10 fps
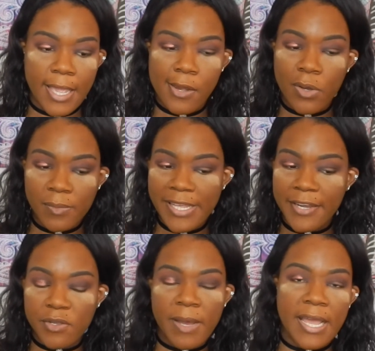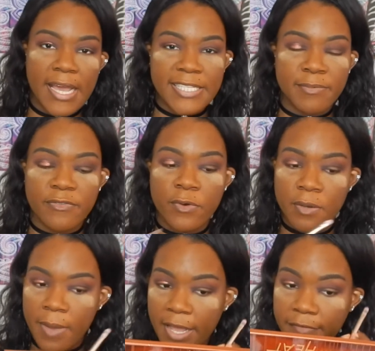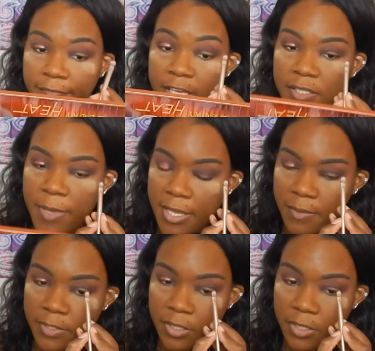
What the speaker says: And normally I do my eyes before my face makeup,